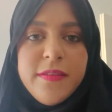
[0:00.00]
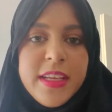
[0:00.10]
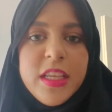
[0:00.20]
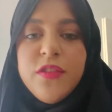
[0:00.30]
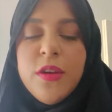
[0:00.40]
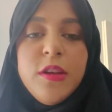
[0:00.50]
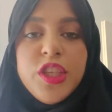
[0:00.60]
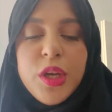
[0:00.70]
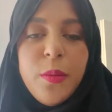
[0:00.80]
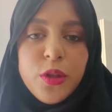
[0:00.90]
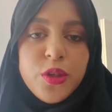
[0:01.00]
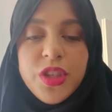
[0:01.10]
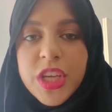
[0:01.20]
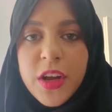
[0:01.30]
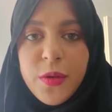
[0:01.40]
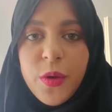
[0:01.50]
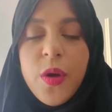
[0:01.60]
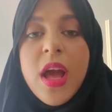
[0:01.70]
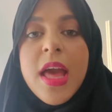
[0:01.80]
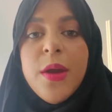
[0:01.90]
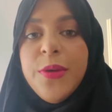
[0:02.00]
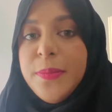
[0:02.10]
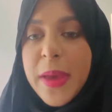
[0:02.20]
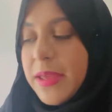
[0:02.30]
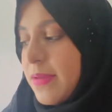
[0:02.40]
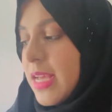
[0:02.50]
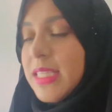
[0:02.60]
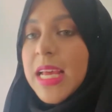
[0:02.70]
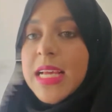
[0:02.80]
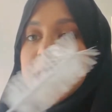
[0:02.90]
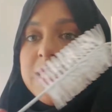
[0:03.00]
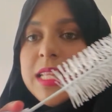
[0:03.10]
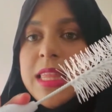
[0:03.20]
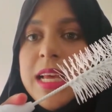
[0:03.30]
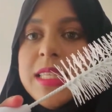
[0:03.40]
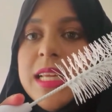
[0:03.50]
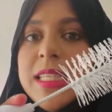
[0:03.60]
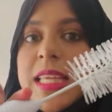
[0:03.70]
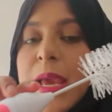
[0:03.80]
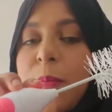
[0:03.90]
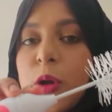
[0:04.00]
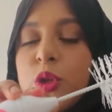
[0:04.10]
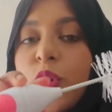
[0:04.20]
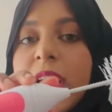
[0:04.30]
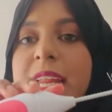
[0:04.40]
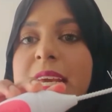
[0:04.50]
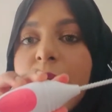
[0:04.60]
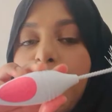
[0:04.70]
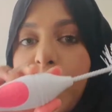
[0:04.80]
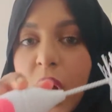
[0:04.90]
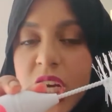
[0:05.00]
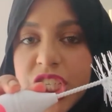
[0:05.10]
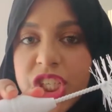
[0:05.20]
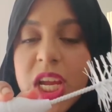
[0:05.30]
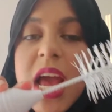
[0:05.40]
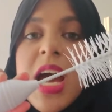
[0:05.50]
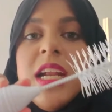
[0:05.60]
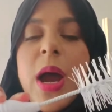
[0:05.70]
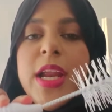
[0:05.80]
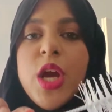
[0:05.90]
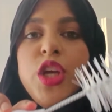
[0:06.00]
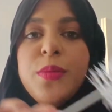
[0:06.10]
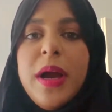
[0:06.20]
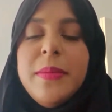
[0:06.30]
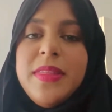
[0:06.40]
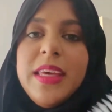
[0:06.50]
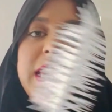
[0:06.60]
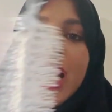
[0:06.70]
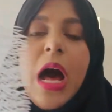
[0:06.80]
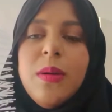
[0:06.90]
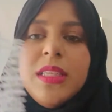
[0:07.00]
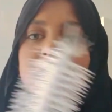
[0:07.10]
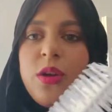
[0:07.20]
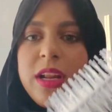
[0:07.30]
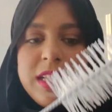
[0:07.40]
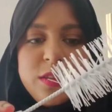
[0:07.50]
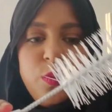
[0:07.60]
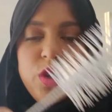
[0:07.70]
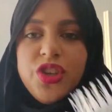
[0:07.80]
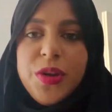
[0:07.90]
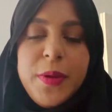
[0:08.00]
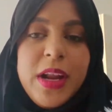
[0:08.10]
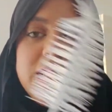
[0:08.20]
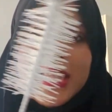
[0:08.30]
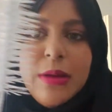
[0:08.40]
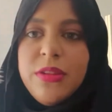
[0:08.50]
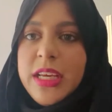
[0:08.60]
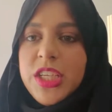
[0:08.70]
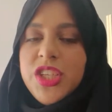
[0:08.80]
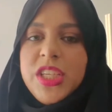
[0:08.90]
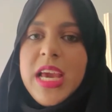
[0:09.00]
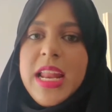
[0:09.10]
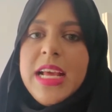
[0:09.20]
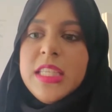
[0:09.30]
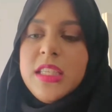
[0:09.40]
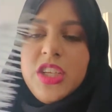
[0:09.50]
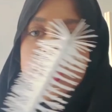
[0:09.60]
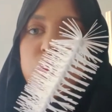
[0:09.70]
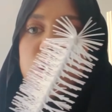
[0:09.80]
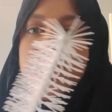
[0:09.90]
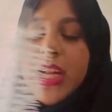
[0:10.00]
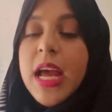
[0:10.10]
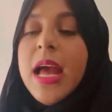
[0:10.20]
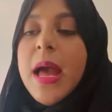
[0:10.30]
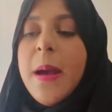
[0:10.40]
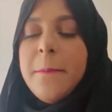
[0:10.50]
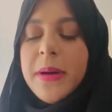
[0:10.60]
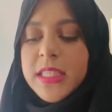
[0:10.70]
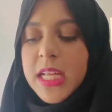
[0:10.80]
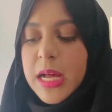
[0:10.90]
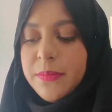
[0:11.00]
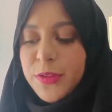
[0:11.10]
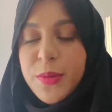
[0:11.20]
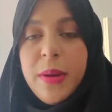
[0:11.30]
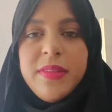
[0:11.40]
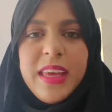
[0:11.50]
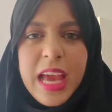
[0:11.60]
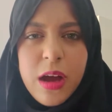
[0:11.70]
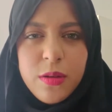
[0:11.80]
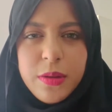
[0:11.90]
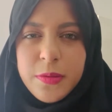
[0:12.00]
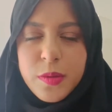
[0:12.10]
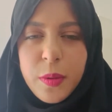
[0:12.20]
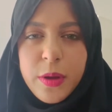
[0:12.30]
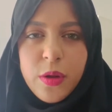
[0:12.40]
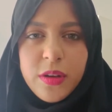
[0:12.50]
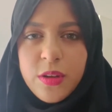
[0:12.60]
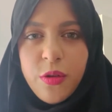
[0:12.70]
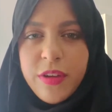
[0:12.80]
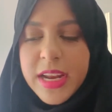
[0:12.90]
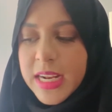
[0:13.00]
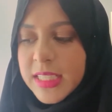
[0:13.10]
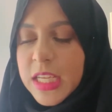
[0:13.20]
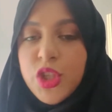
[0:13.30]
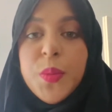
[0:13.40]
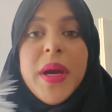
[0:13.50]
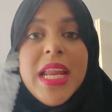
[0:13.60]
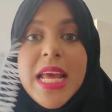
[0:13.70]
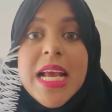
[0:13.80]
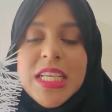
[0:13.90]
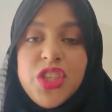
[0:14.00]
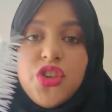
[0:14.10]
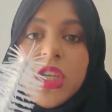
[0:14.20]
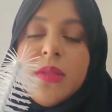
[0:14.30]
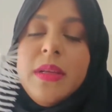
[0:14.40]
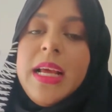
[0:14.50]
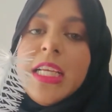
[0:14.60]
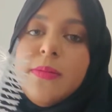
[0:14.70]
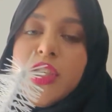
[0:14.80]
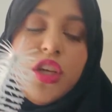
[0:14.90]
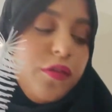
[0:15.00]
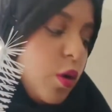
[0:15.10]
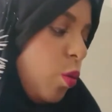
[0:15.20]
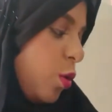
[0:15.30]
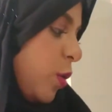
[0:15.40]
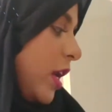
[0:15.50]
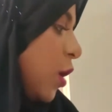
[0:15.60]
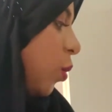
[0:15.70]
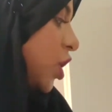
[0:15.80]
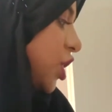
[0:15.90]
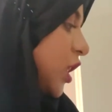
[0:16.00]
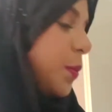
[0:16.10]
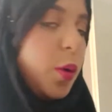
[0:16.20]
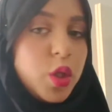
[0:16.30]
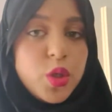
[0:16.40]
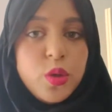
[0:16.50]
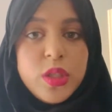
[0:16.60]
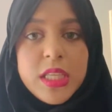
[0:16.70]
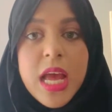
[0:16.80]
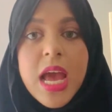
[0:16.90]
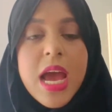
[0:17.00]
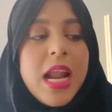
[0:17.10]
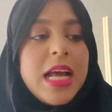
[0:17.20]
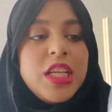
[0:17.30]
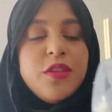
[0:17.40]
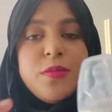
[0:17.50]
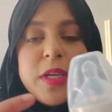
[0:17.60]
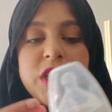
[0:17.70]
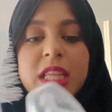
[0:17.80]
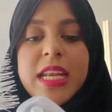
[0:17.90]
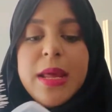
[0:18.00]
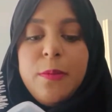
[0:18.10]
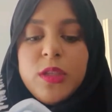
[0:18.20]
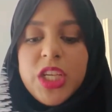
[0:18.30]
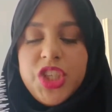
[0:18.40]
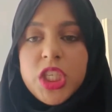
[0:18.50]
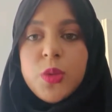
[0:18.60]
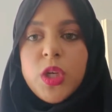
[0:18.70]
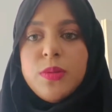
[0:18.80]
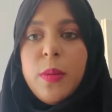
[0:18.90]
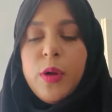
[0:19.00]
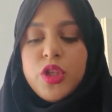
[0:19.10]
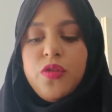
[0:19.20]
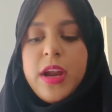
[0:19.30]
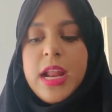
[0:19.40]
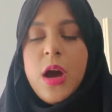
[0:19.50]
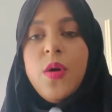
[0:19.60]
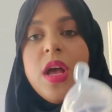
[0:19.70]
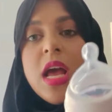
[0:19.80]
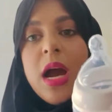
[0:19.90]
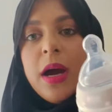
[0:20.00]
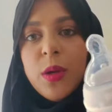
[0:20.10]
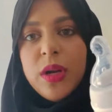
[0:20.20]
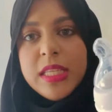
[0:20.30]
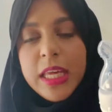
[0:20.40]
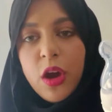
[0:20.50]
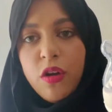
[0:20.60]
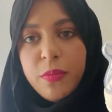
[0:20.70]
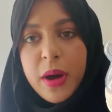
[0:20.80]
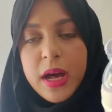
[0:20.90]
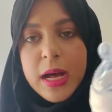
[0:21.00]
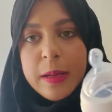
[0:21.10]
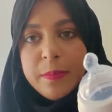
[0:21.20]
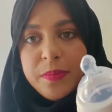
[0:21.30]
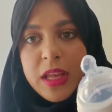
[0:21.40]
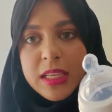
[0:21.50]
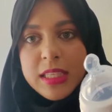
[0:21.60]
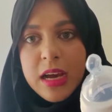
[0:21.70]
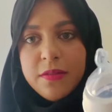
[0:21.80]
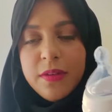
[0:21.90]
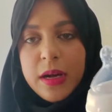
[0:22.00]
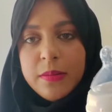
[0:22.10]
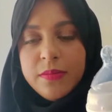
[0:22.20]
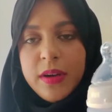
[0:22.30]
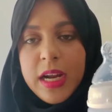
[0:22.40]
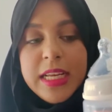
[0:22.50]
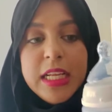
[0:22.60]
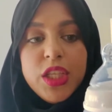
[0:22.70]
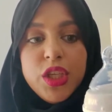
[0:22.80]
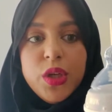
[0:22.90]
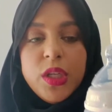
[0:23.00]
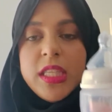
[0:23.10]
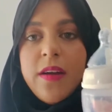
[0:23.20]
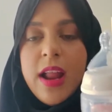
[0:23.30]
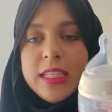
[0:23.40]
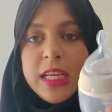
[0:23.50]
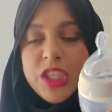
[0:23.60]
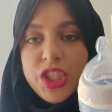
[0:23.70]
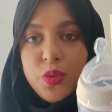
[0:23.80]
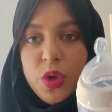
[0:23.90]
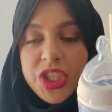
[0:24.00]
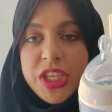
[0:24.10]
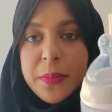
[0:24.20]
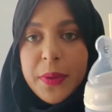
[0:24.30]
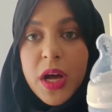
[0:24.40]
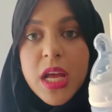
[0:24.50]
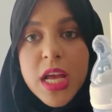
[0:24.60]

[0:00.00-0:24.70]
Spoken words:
feeding, if you're using a bottle in general with babies, is this. It's a bottle cleaning brush. Now I know you might be thinking, how is this, sorry, there's water dripping. I just came to the kitchen to get it. I just washed it. But you might be thinking, how, it's probably not really an essential, but it is, trust me. Like, especially if when you're washing the bottles, like especially the nipples. I just washed my bottle right now. I don't want to take it off, but I need to sterilize it. I just washed it. But